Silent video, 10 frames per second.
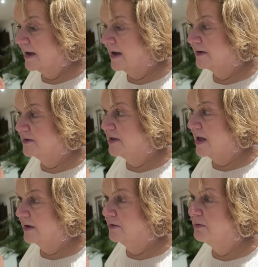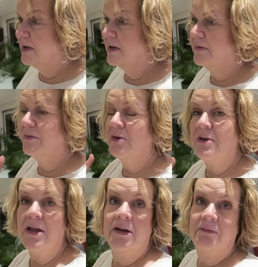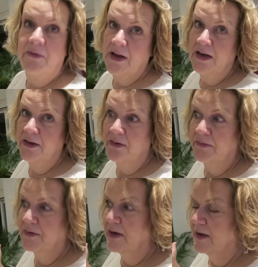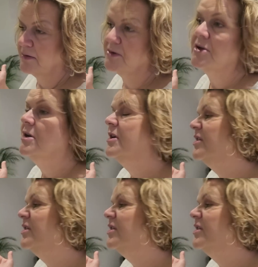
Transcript: and then we can have the great unveiling of the lounge,